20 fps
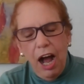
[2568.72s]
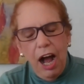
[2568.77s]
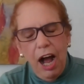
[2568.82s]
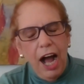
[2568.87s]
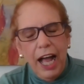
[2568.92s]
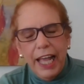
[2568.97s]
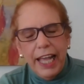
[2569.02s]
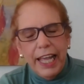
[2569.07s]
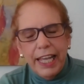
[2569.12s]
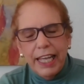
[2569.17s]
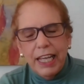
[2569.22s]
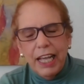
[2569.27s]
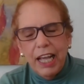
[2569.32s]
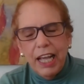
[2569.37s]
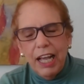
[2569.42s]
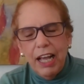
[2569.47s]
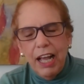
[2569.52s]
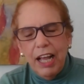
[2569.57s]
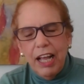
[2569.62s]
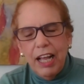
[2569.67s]
I
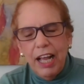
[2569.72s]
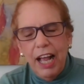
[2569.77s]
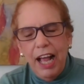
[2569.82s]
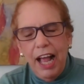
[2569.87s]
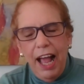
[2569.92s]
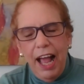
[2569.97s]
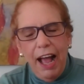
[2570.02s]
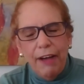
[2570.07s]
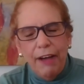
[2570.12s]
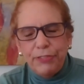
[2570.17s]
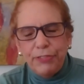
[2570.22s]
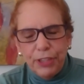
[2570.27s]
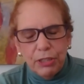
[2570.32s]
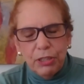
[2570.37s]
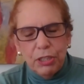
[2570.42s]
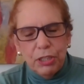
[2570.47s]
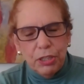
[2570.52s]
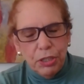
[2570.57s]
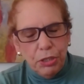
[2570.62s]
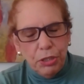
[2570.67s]
have to
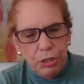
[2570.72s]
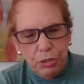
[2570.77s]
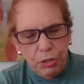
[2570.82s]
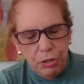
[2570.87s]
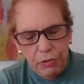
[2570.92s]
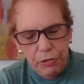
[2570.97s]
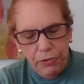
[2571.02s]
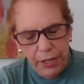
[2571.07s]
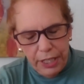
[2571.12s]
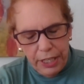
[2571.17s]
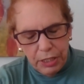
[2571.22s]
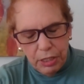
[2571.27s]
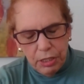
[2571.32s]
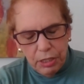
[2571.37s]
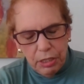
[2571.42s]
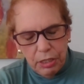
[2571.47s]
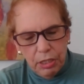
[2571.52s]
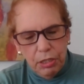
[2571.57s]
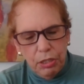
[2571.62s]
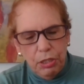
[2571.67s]
learn to do
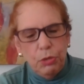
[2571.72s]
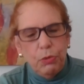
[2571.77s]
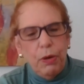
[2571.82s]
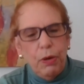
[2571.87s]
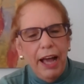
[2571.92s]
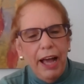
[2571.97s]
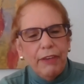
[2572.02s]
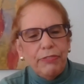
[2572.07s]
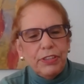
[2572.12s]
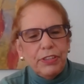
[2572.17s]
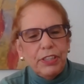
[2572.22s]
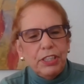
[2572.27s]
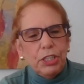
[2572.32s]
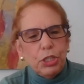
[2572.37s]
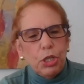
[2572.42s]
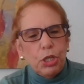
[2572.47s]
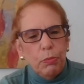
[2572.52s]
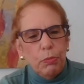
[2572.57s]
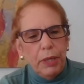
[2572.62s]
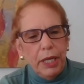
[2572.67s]
this. You have to
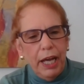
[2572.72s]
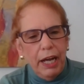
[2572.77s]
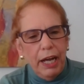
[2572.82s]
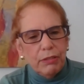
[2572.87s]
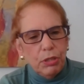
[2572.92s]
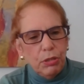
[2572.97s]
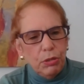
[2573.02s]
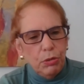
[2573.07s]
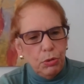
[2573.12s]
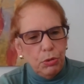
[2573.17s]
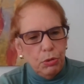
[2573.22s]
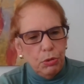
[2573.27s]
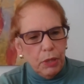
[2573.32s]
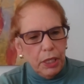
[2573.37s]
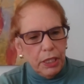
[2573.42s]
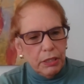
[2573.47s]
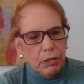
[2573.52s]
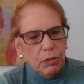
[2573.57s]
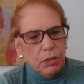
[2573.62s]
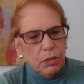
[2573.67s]
show me how to do
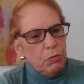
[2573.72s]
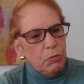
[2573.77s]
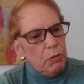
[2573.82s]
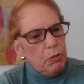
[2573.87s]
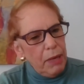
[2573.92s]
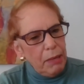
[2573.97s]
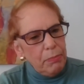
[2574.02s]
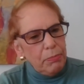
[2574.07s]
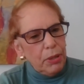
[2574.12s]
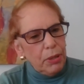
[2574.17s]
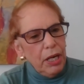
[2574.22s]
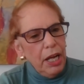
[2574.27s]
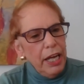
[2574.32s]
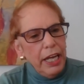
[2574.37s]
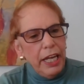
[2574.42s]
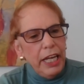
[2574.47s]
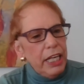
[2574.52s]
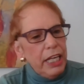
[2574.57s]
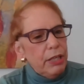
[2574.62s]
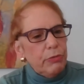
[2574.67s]
it. Because remember,
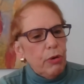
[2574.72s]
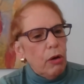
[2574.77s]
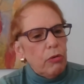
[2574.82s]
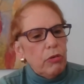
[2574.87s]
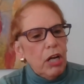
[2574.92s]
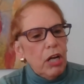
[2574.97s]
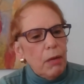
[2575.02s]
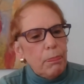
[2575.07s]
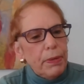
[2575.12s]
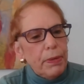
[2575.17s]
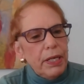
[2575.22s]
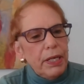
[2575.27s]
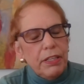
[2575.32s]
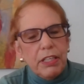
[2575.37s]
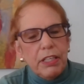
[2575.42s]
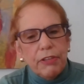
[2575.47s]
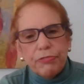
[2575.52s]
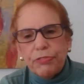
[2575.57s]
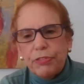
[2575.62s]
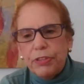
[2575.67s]
he'd grown up in a
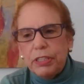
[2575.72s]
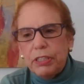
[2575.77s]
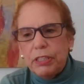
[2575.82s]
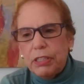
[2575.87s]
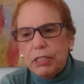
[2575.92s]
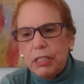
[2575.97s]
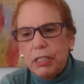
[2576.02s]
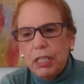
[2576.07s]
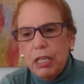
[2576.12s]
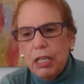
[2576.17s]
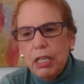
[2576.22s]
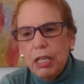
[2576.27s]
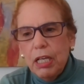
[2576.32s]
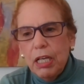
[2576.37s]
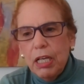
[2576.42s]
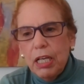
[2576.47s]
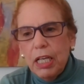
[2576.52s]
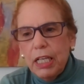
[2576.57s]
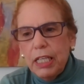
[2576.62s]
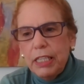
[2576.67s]
different,
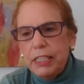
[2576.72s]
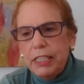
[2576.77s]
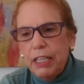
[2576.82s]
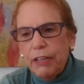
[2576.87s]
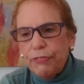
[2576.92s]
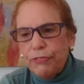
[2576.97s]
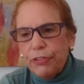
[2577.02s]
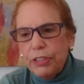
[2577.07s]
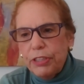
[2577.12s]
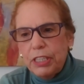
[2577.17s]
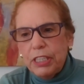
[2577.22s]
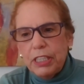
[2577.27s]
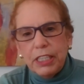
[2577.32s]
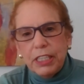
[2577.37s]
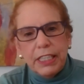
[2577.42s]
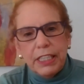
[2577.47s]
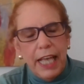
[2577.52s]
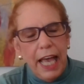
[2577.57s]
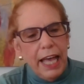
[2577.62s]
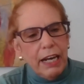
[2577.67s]
a different
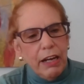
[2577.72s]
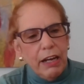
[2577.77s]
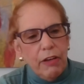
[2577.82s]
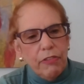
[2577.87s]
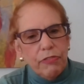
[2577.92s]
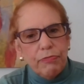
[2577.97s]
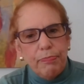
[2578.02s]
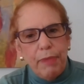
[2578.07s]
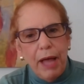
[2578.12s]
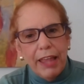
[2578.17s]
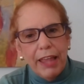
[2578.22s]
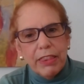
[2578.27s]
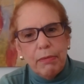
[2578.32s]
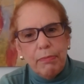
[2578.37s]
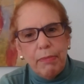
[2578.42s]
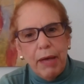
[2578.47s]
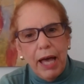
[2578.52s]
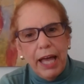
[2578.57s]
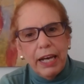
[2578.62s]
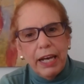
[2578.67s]
set of
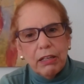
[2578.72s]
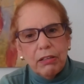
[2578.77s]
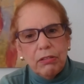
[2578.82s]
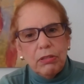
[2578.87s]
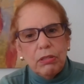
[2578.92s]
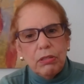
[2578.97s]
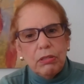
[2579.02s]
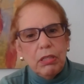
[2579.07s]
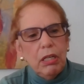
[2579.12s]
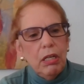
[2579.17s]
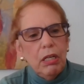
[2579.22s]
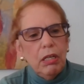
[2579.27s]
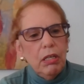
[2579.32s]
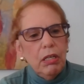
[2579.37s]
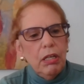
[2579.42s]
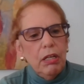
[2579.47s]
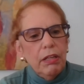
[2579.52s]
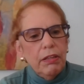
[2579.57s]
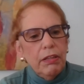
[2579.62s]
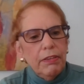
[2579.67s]
mathematical
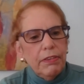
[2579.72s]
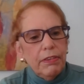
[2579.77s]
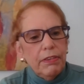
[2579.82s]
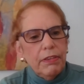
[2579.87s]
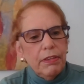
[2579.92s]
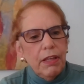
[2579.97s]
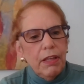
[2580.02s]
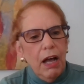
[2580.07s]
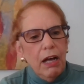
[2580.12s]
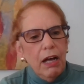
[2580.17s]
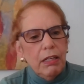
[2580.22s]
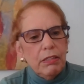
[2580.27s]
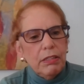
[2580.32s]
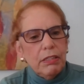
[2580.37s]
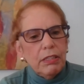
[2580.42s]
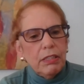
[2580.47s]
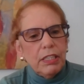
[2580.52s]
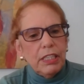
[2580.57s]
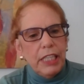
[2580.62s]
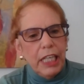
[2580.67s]
uh,
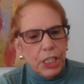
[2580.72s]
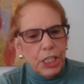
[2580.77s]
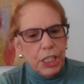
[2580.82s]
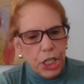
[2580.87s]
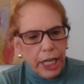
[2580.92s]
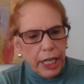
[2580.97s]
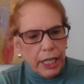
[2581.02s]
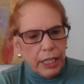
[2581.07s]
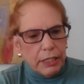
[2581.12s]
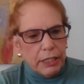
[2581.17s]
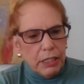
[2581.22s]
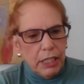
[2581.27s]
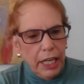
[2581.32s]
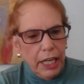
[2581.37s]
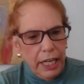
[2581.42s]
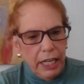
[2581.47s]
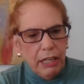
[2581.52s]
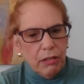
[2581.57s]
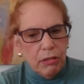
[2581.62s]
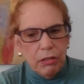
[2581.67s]
teachings.
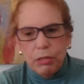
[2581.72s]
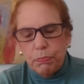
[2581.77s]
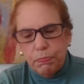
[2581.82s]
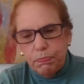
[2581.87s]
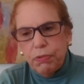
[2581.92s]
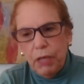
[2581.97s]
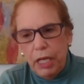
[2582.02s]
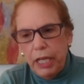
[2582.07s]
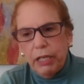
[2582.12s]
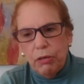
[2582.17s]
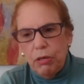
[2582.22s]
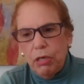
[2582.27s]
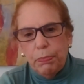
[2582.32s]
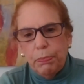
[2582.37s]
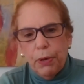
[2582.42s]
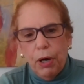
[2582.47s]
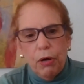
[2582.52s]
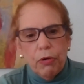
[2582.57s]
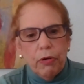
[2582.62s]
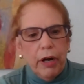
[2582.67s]
He could he could
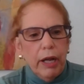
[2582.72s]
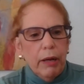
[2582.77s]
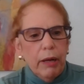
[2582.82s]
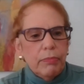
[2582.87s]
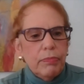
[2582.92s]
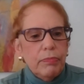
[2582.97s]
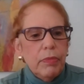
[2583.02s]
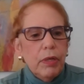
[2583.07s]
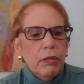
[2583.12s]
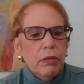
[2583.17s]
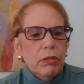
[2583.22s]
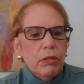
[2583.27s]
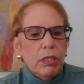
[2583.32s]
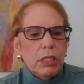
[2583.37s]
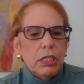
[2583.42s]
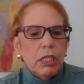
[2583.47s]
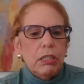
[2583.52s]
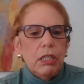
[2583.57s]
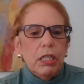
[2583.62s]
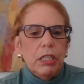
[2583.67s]
program
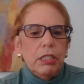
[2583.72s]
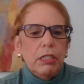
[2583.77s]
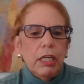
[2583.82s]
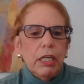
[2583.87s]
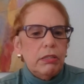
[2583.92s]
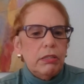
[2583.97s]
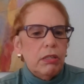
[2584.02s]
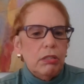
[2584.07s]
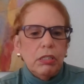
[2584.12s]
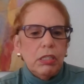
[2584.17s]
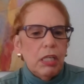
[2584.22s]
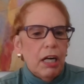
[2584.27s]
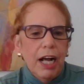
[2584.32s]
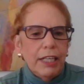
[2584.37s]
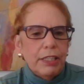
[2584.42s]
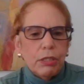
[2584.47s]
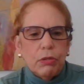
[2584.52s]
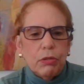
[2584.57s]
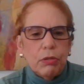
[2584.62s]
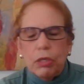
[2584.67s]
course he could. learned in
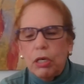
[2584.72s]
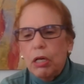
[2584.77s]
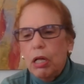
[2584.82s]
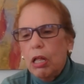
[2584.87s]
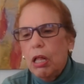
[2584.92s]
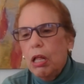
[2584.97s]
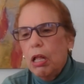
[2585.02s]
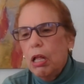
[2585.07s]
high school.